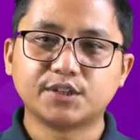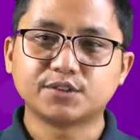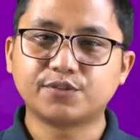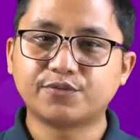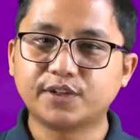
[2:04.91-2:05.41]

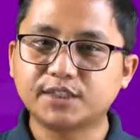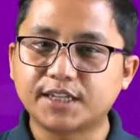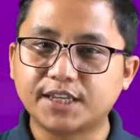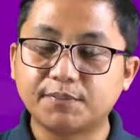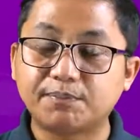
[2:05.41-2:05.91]
So
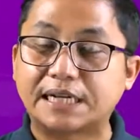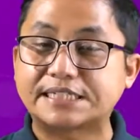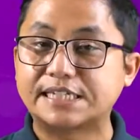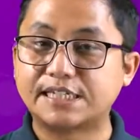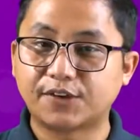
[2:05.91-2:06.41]
firstly, past
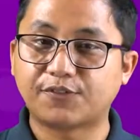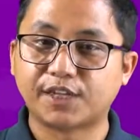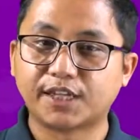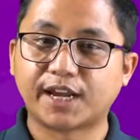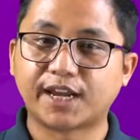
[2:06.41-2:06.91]

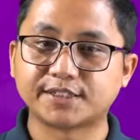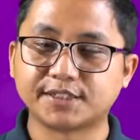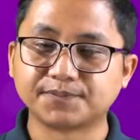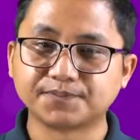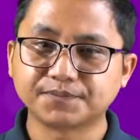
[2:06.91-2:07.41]
indefinite
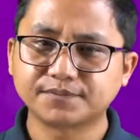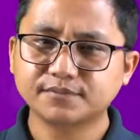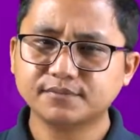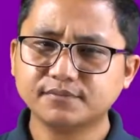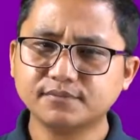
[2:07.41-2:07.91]
hayasi.
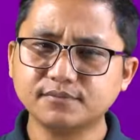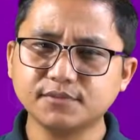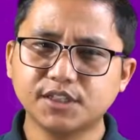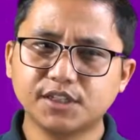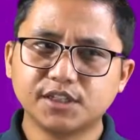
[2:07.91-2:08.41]

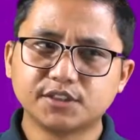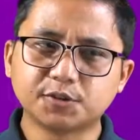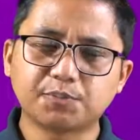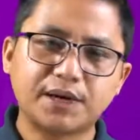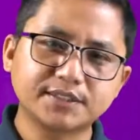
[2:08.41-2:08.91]

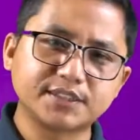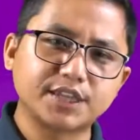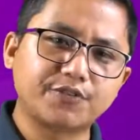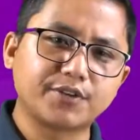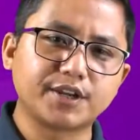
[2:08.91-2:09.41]
So past
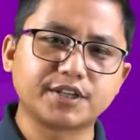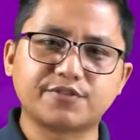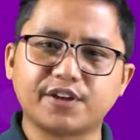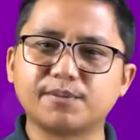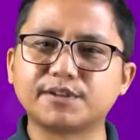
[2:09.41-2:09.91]
indefinite is
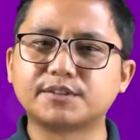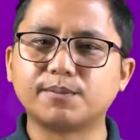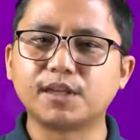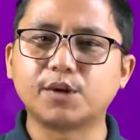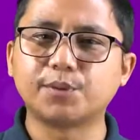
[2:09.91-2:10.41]
very much
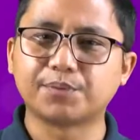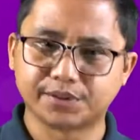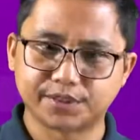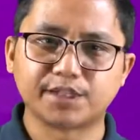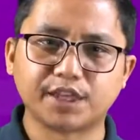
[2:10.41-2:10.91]
similar with
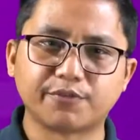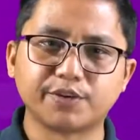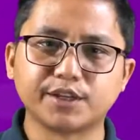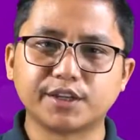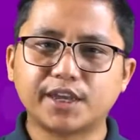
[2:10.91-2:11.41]
present
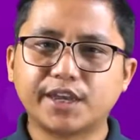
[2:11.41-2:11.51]
indefinite.